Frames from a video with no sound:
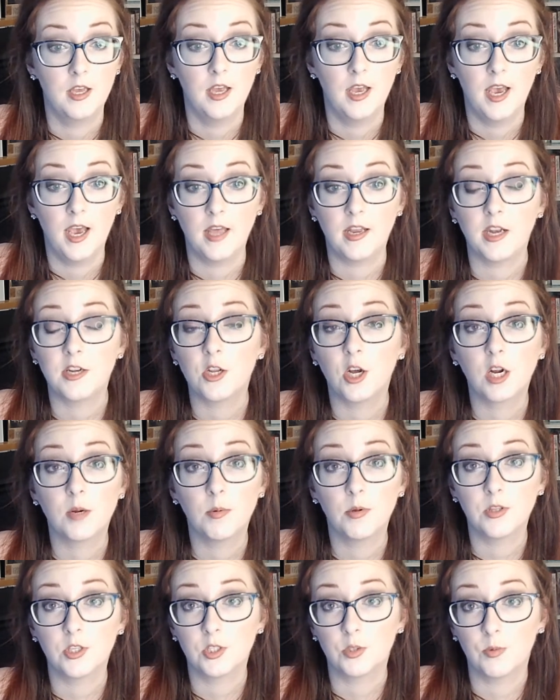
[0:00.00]
And I talk
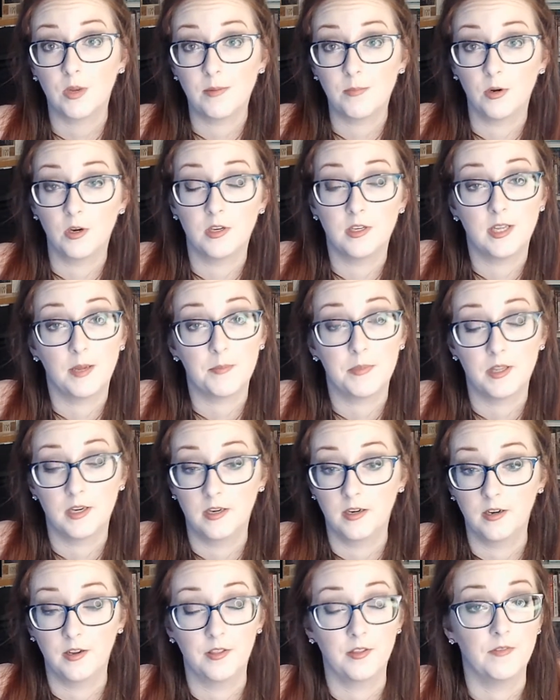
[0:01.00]
about this way more in depth in
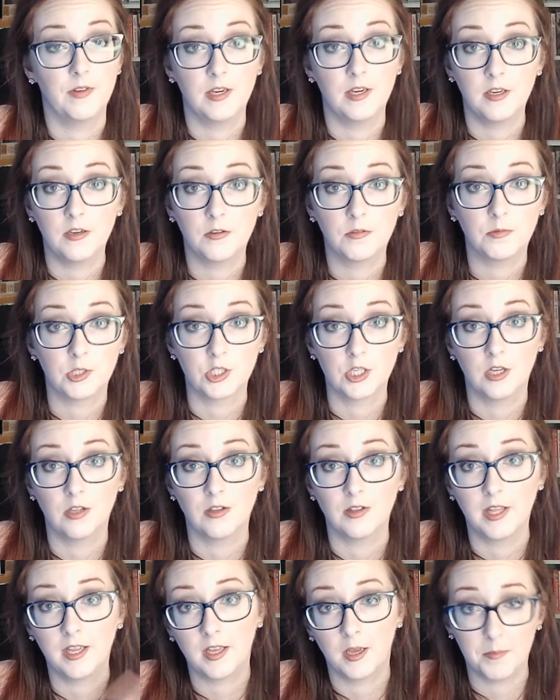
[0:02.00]
another video, which I'll
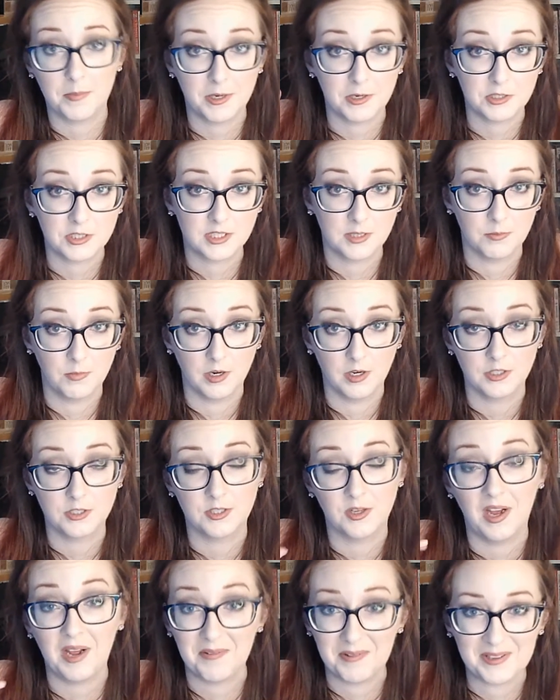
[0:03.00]
link up here somewhere,
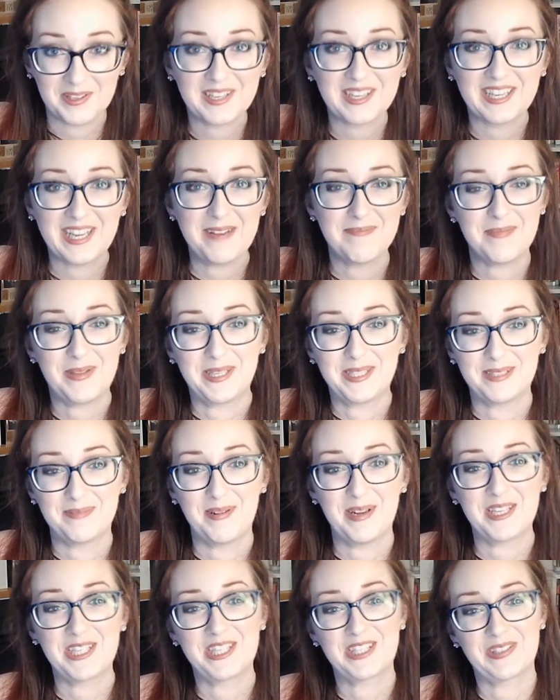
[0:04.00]
so I will keep this
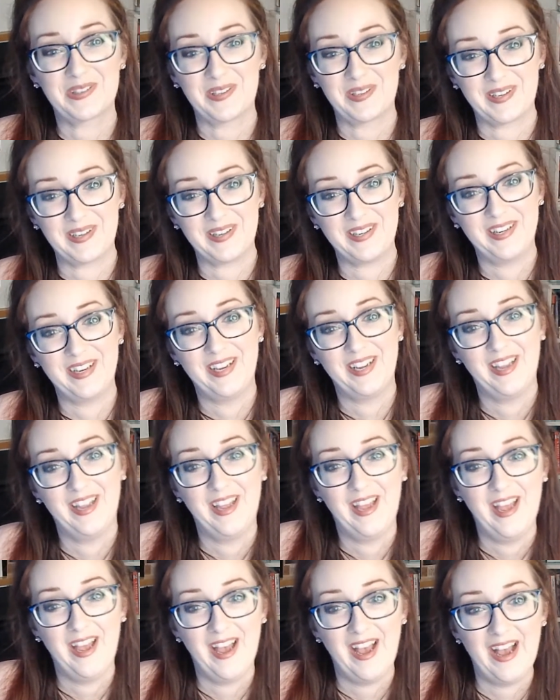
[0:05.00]
much shorter.
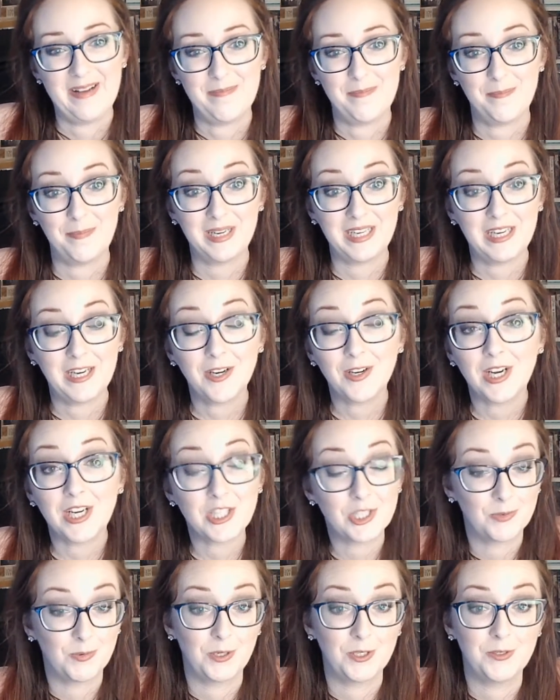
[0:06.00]
But here I
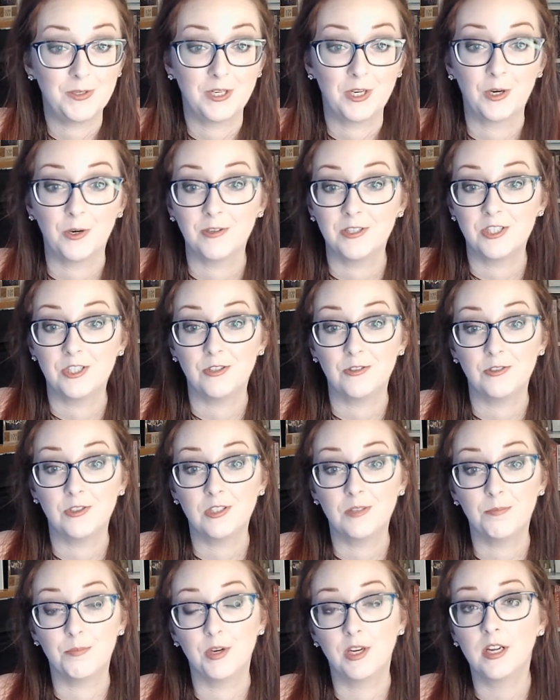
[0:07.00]
just want to encourage you
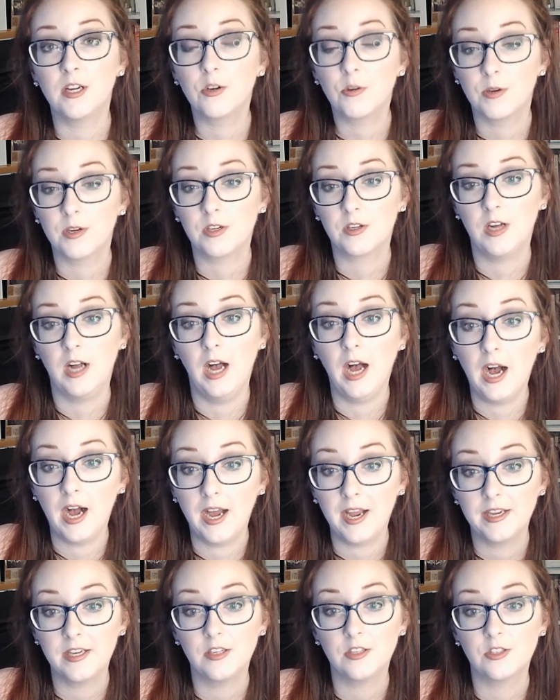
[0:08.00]
to bring a critical
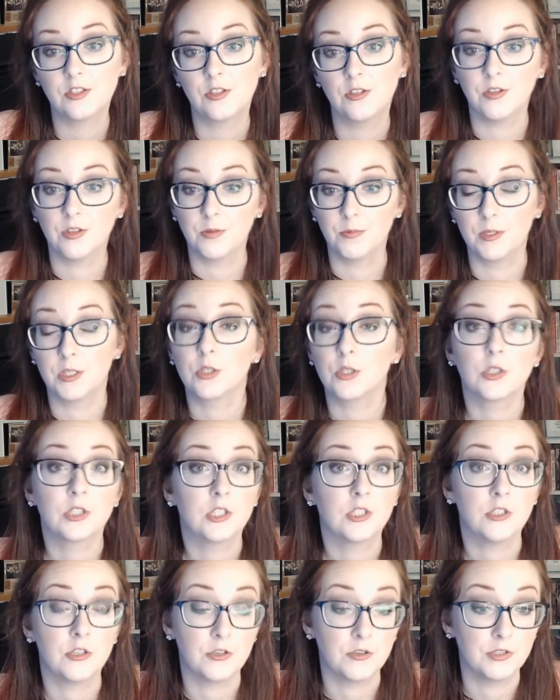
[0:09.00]
eye to the
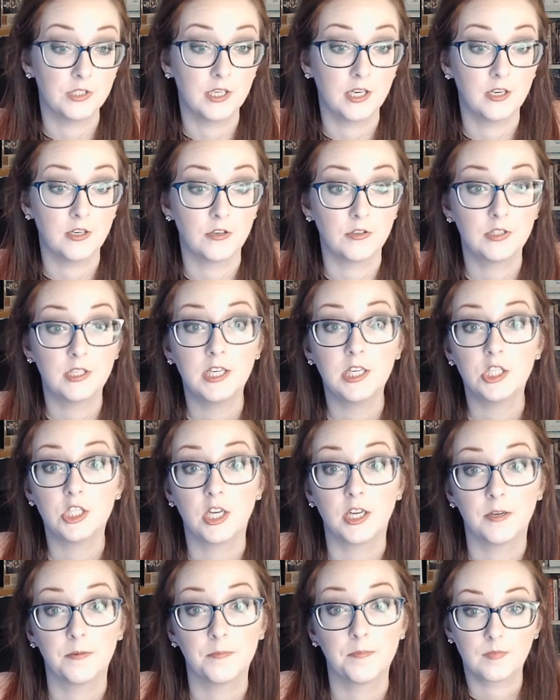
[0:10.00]
resources you're using in your
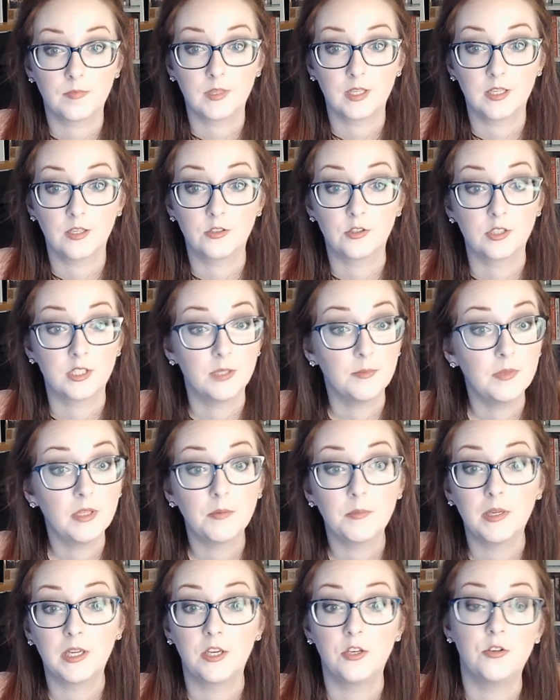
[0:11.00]
teaching. So something
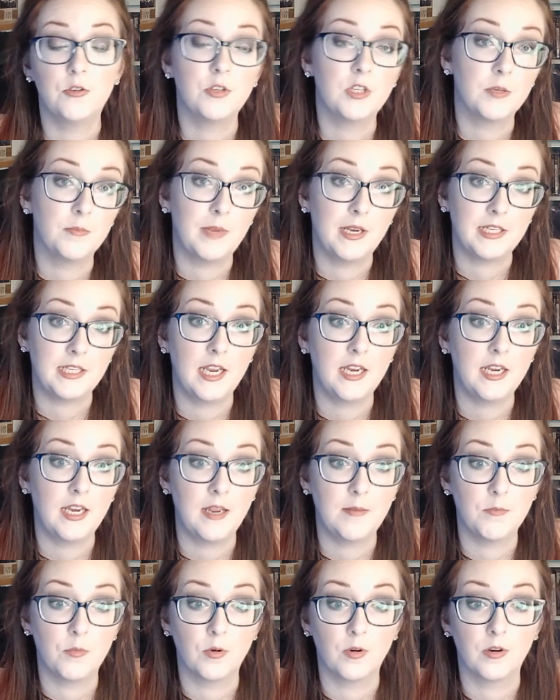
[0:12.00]
we can do to maintain a
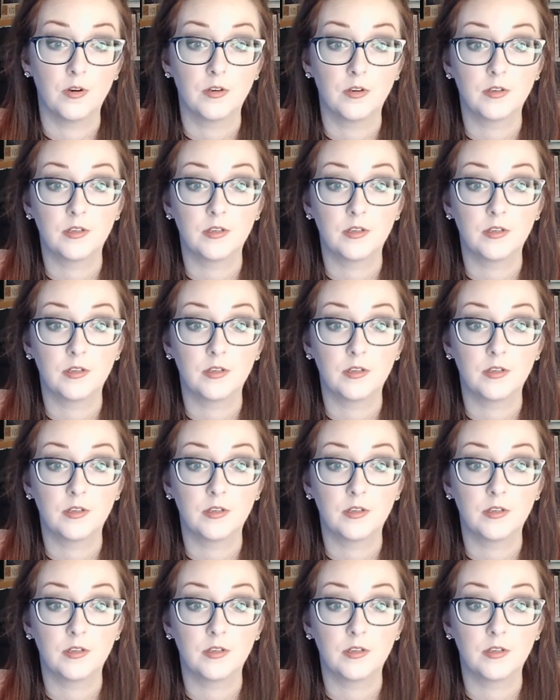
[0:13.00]
more